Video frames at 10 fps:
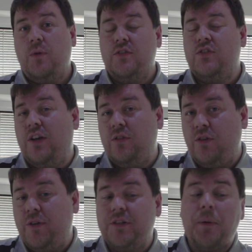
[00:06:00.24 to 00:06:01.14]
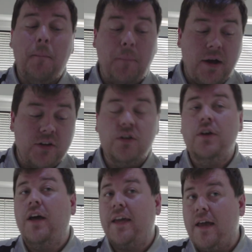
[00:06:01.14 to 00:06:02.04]
one sealed unit, but
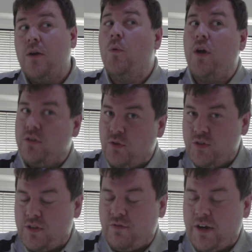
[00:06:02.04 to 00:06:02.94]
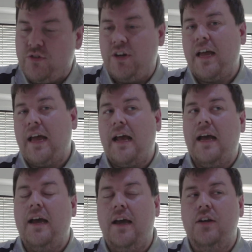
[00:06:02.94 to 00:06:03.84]
again, we are talking to the factory
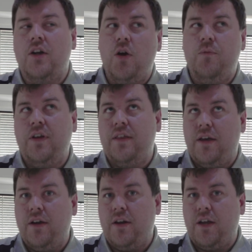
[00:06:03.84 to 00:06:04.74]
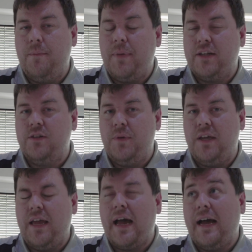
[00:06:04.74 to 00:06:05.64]
and hopefully they are going to come back to
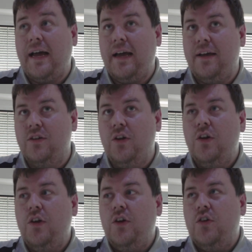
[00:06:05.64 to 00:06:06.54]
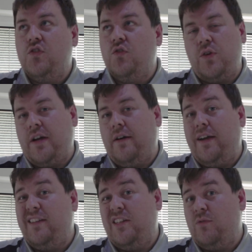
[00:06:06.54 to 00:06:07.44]
me and sort out
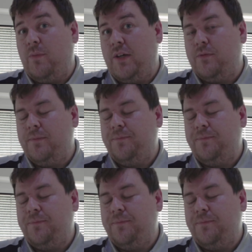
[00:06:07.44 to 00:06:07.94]
a decent replacement.